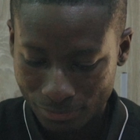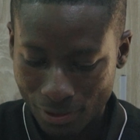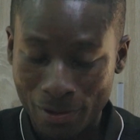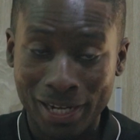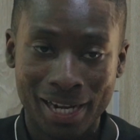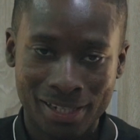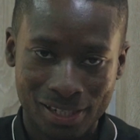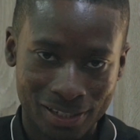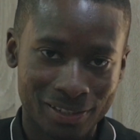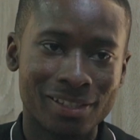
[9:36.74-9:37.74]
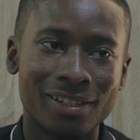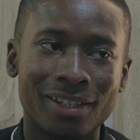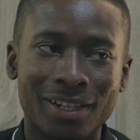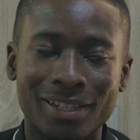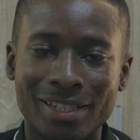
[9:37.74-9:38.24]
All right, excellent.
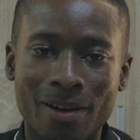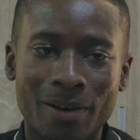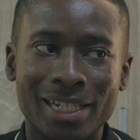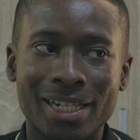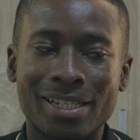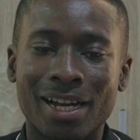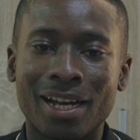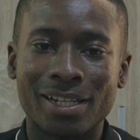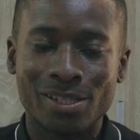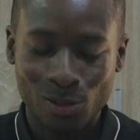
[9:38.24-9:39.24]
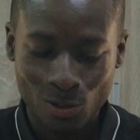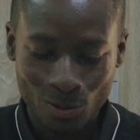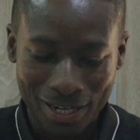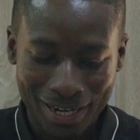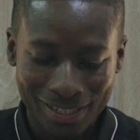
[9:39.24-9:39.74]
Now our data is
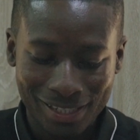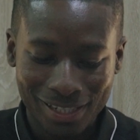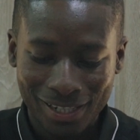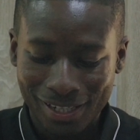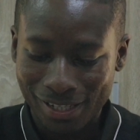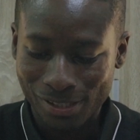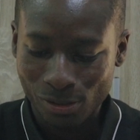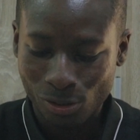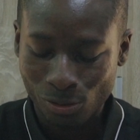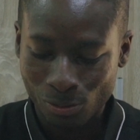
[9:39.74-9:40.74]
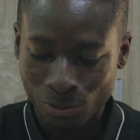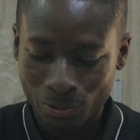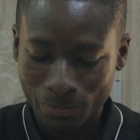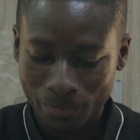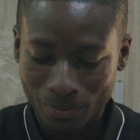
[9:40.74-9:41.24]
loaded
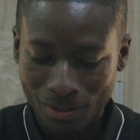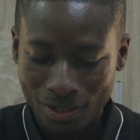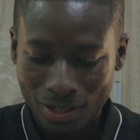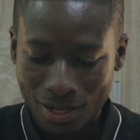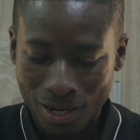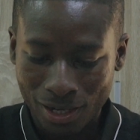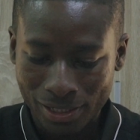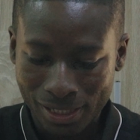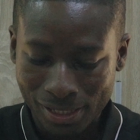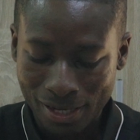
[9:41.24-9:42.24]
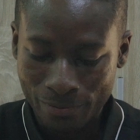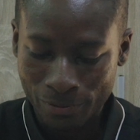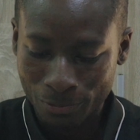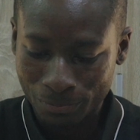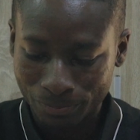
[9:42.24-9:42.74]
into data
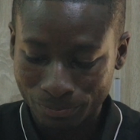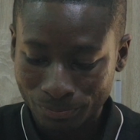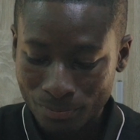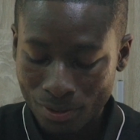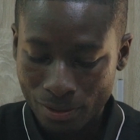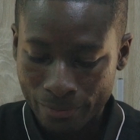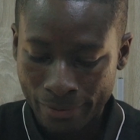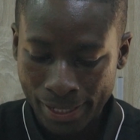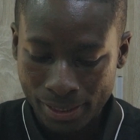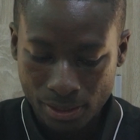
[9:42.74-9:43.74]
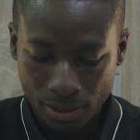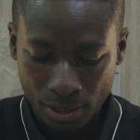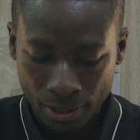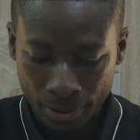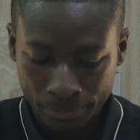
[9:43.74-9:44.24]
view, right?
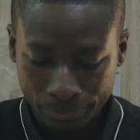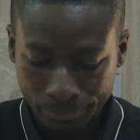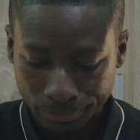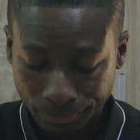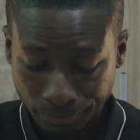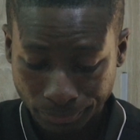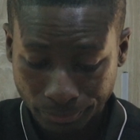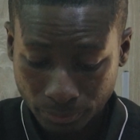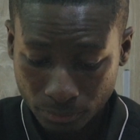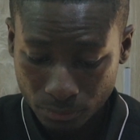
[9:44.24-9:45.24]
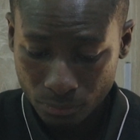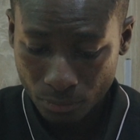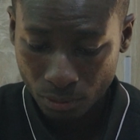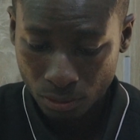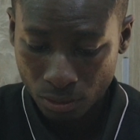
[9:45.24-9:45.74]
So
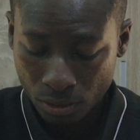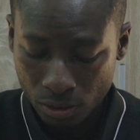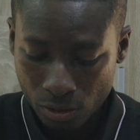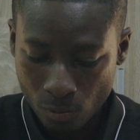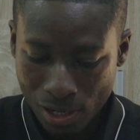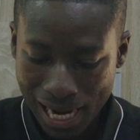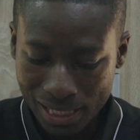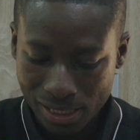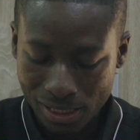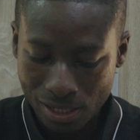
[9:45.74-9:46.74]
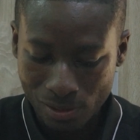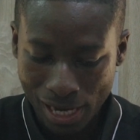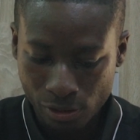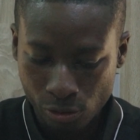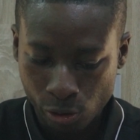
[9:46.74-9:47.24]
one last thing I would
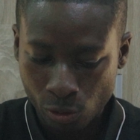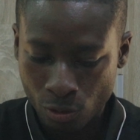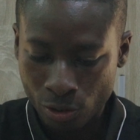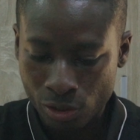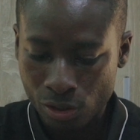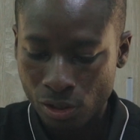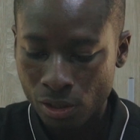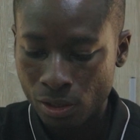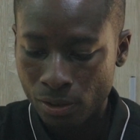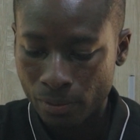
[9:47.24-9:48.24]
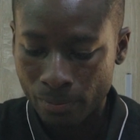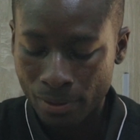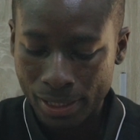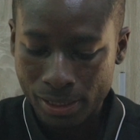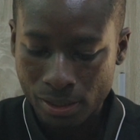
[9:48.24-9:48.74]
like to show us,
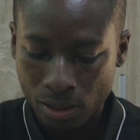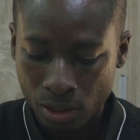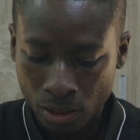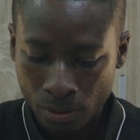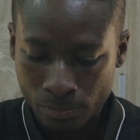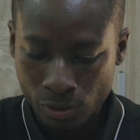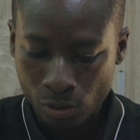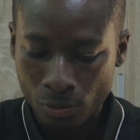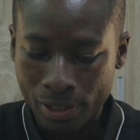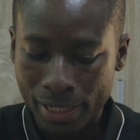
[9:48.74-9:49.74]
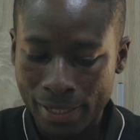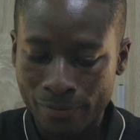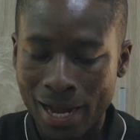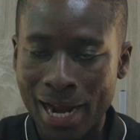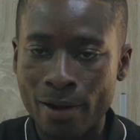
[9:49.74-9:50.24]
right? So
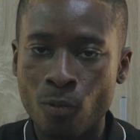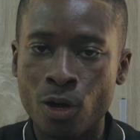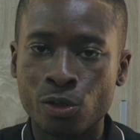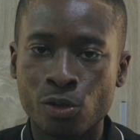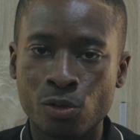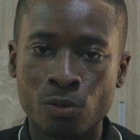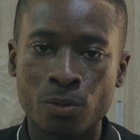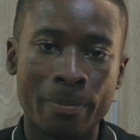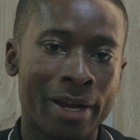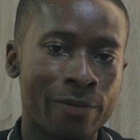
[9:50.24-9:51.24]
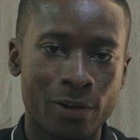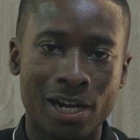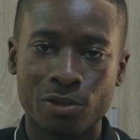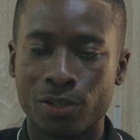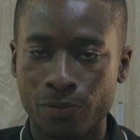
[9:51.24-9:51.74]
if I want to make
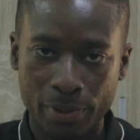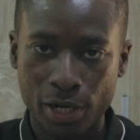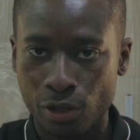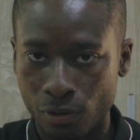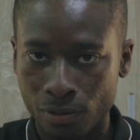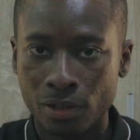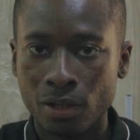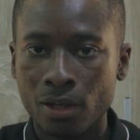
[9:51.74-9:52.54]
further transformation,